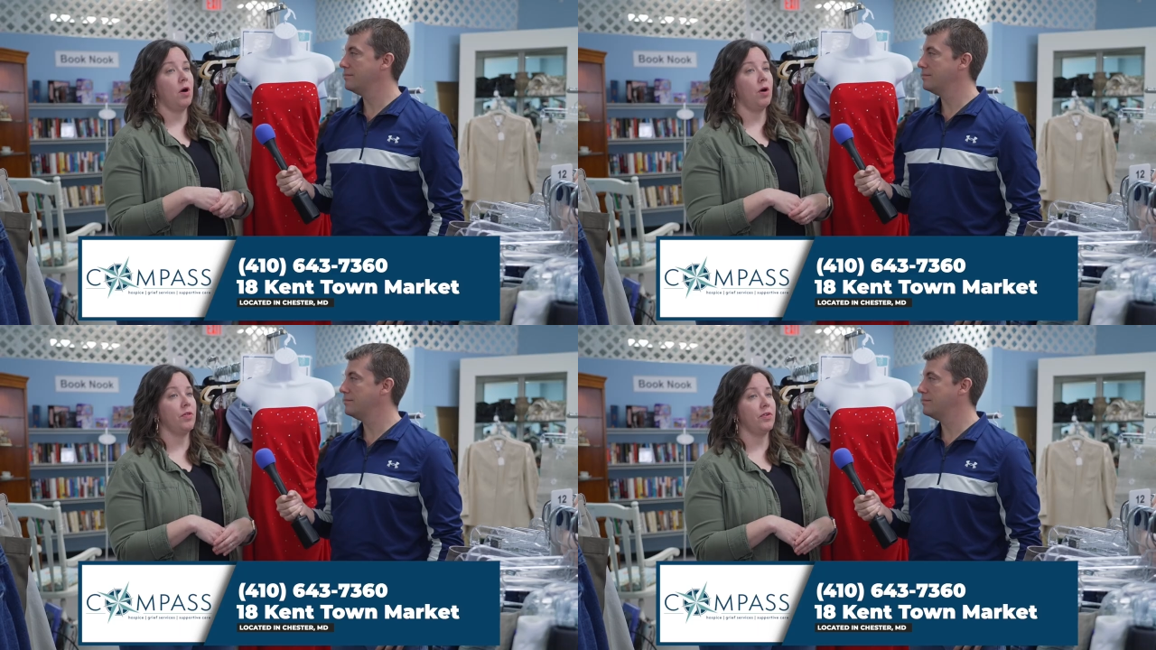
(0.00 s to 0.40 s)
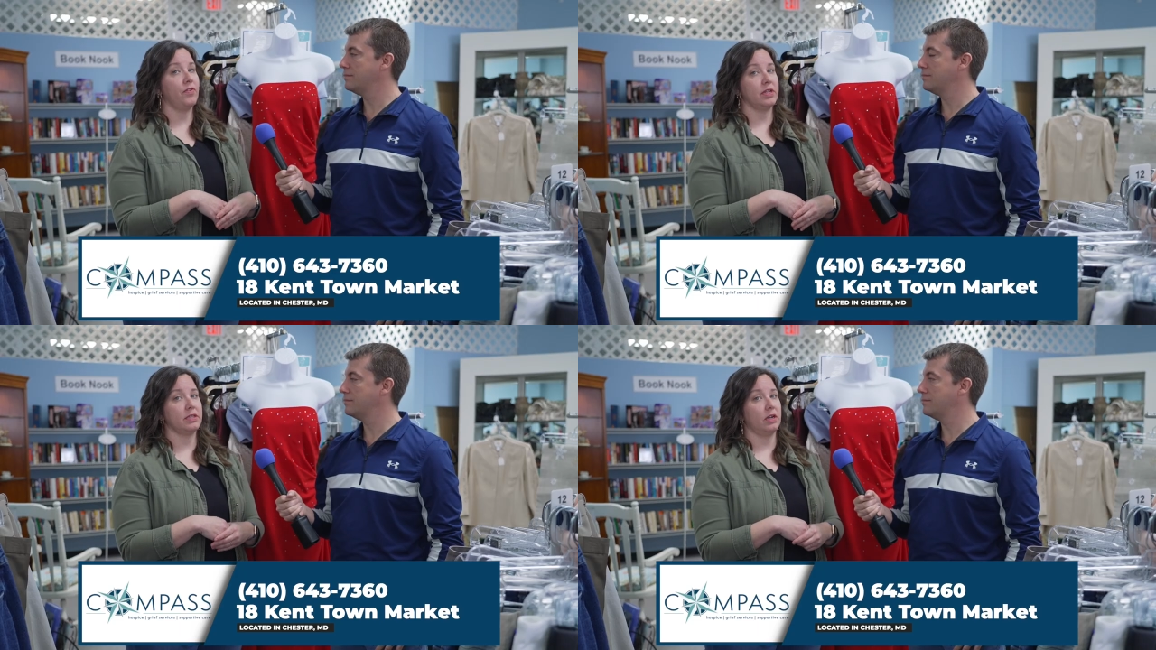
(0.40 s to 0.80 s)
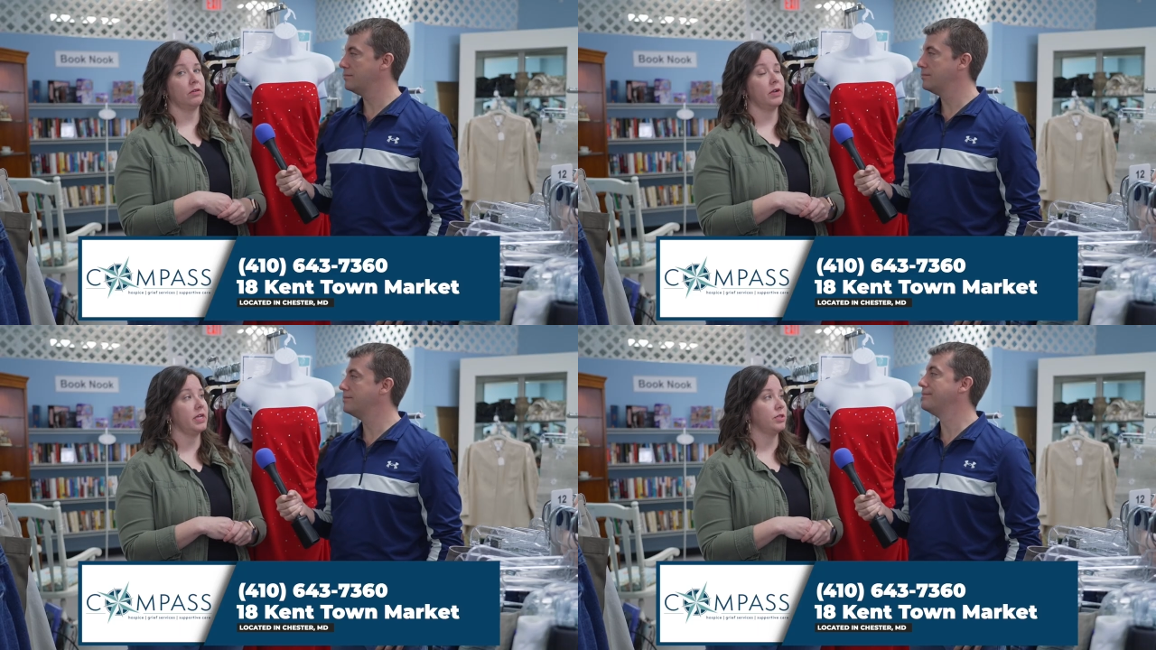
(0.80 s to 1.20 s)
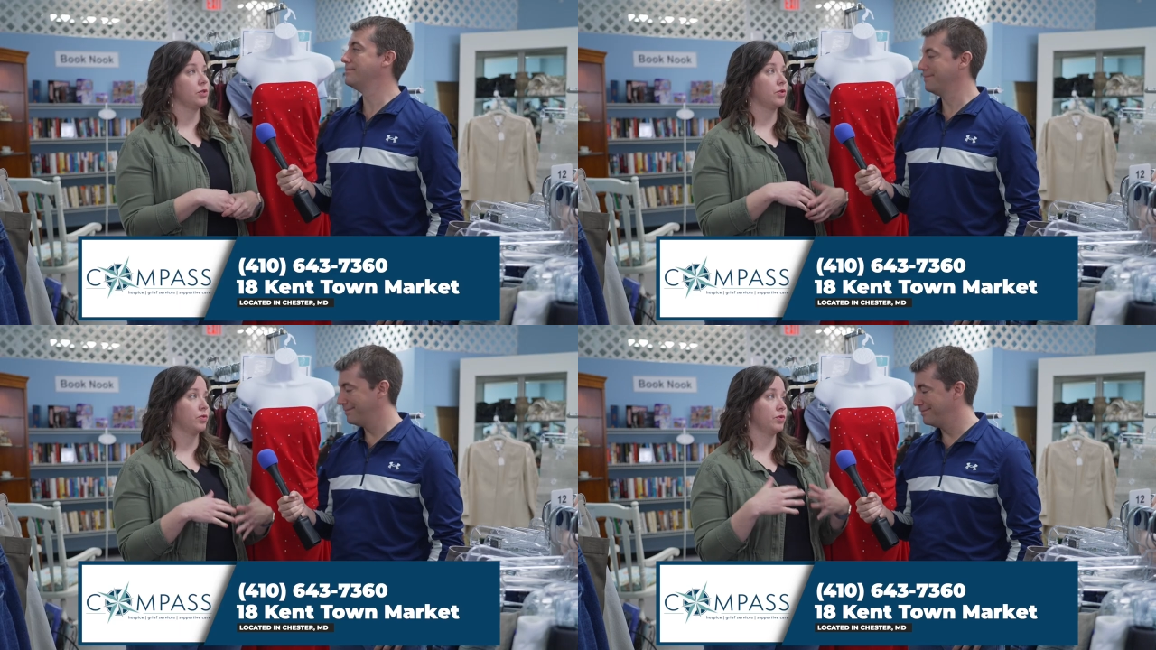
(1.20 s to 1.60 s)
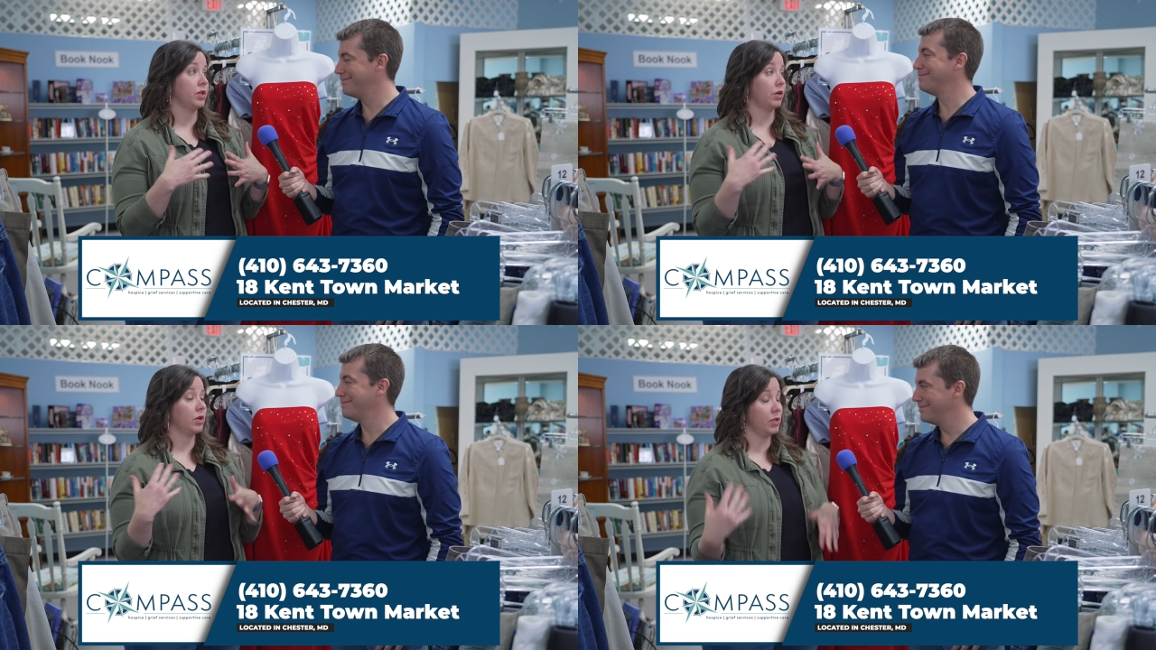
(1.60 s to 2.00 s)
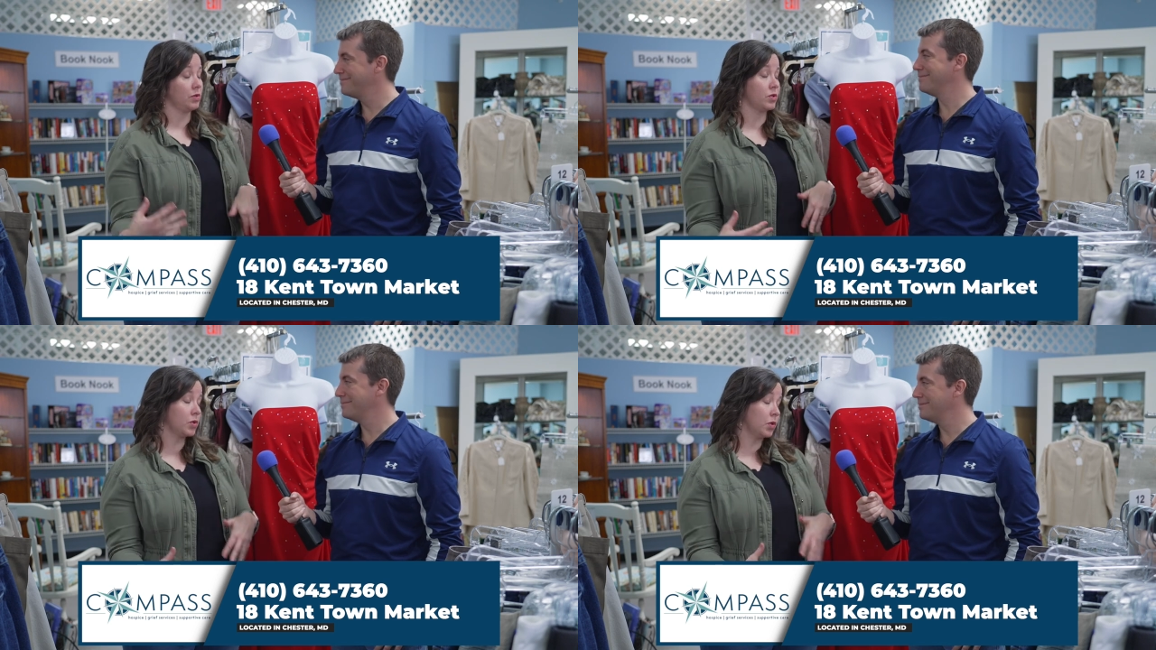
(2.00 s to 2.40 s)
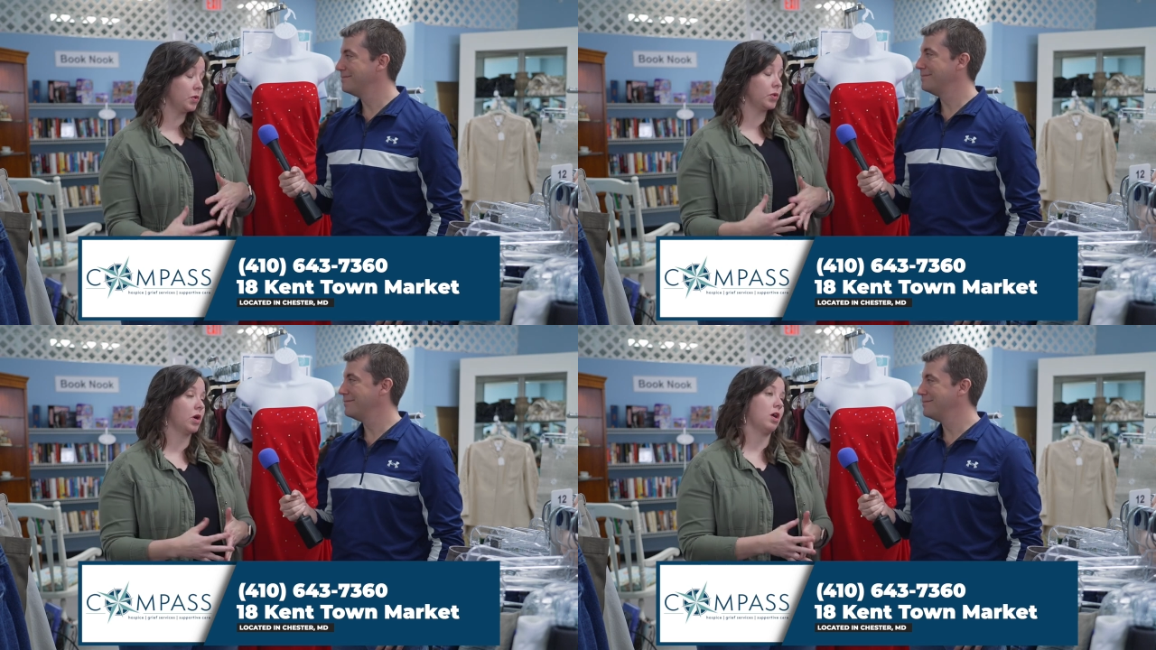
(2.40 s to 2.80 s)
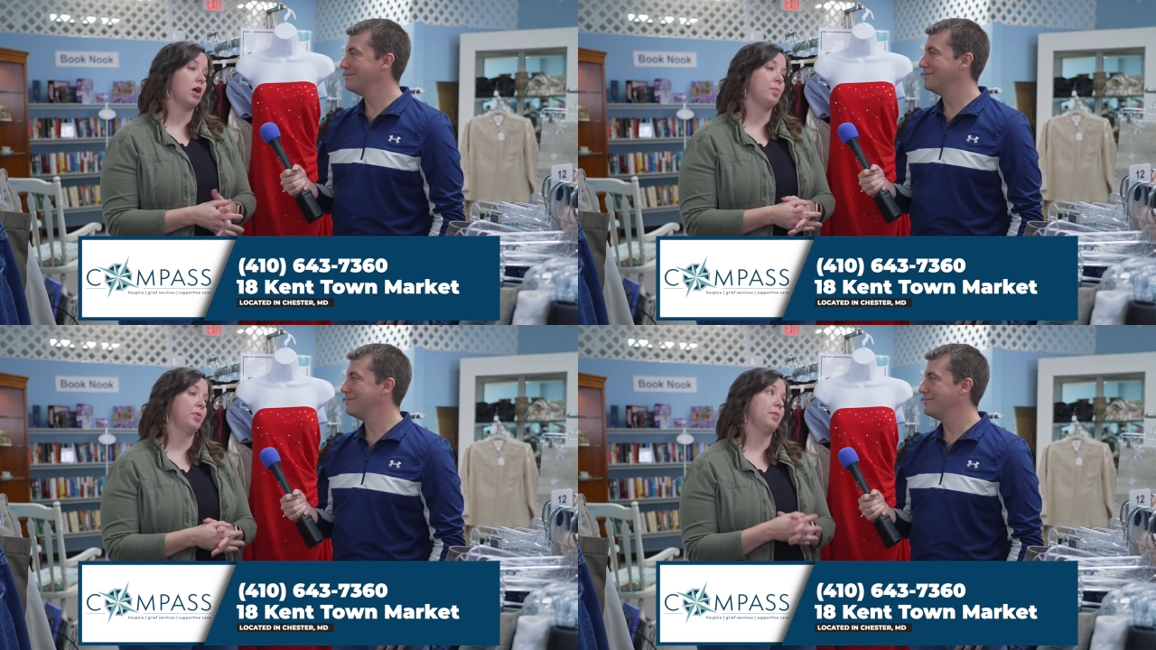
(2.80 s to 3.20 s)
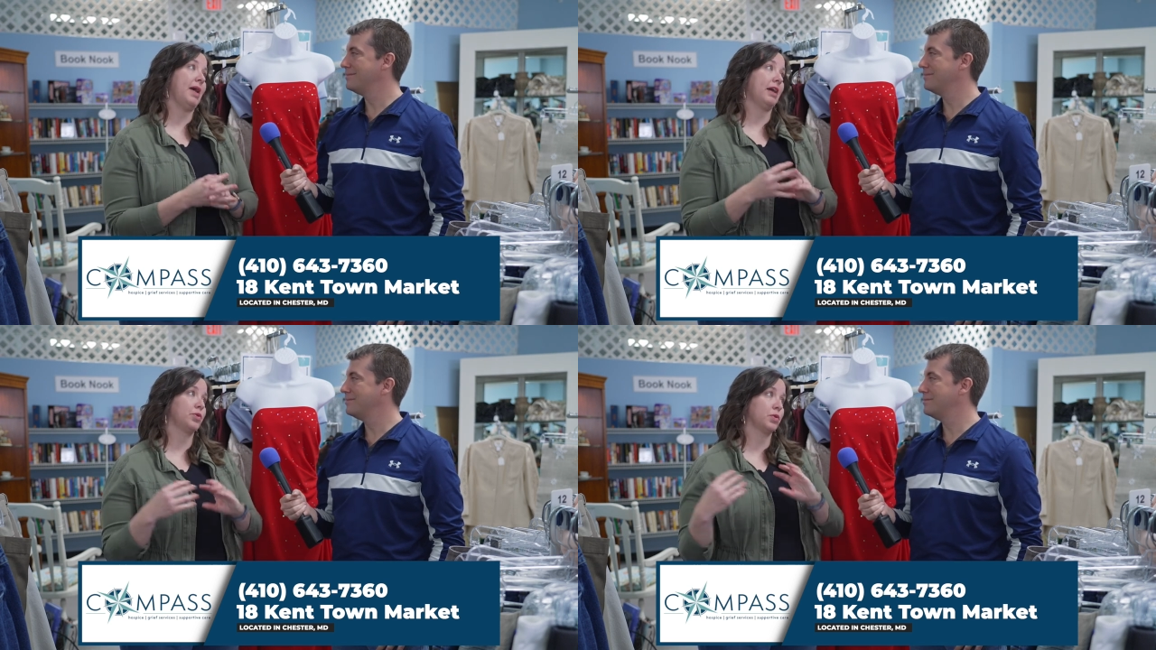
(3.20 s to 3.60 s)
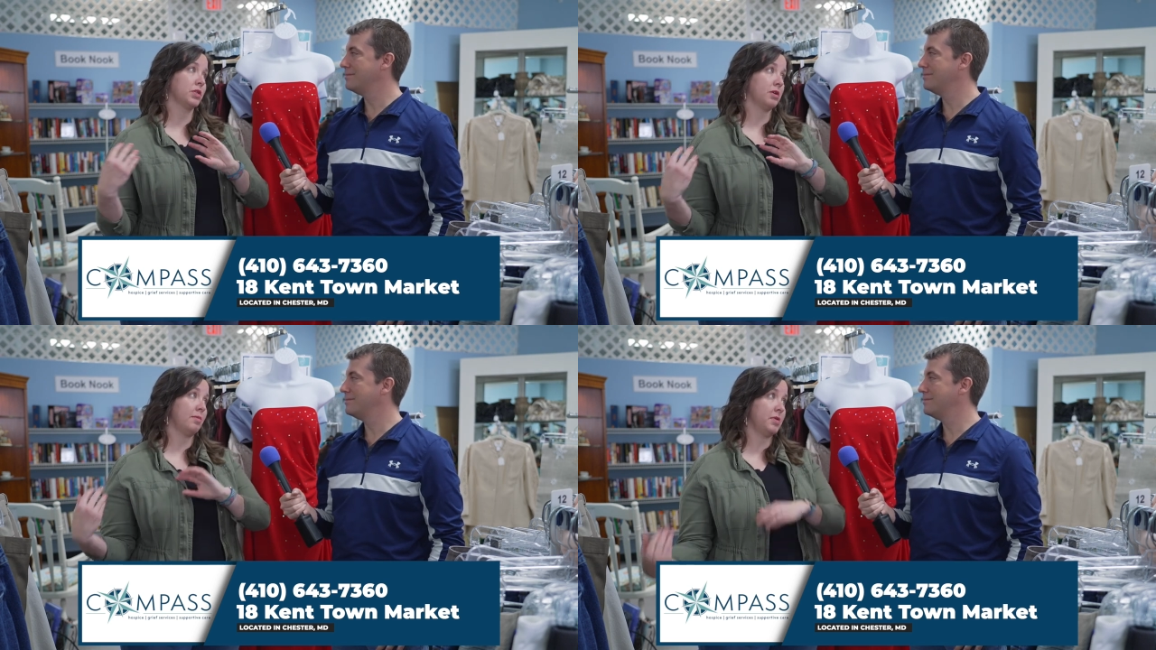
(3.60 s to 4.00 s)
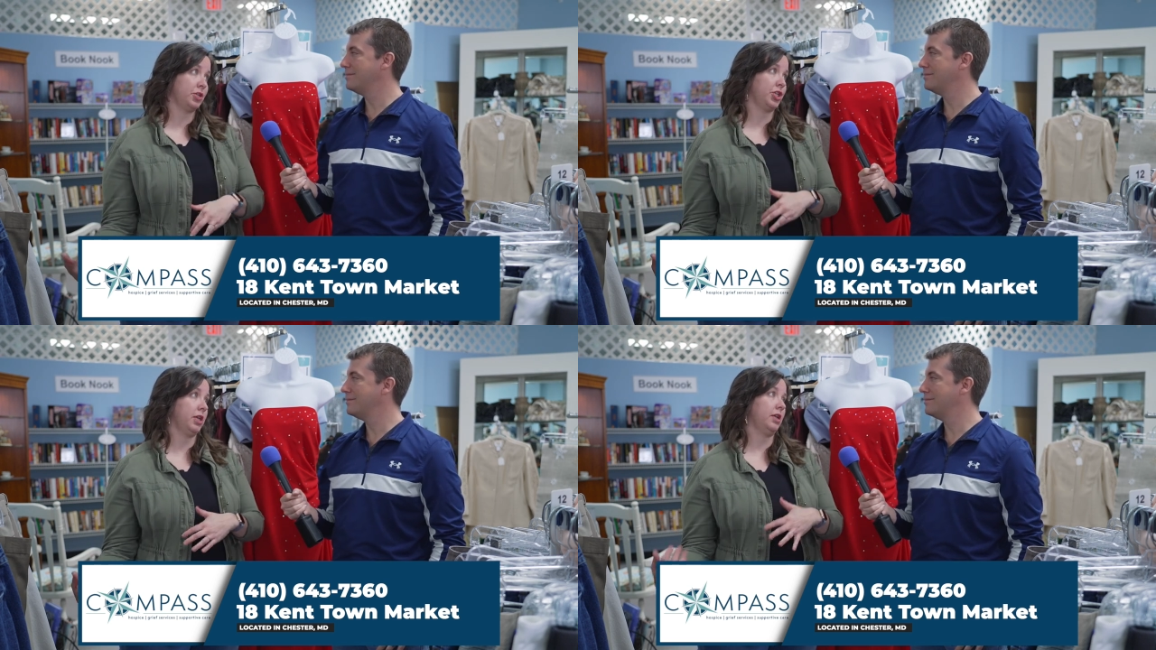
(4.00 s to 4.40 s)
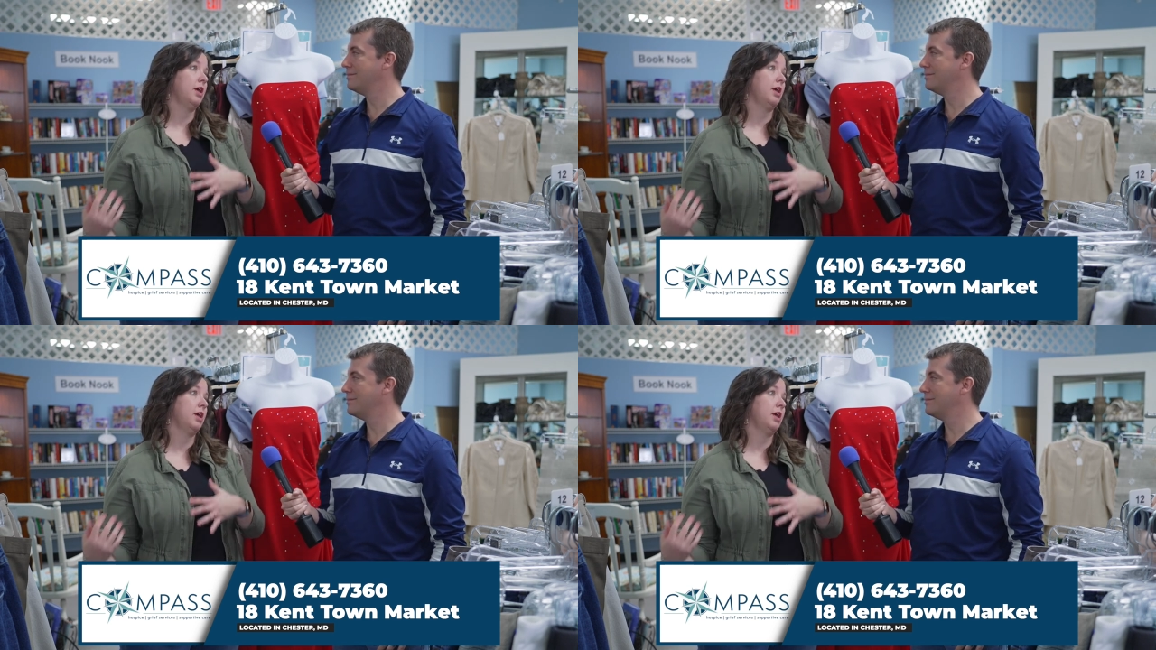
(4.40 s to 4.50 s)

Speaker 1: all the funds that are raised through the clothes sold are put back towards our mission.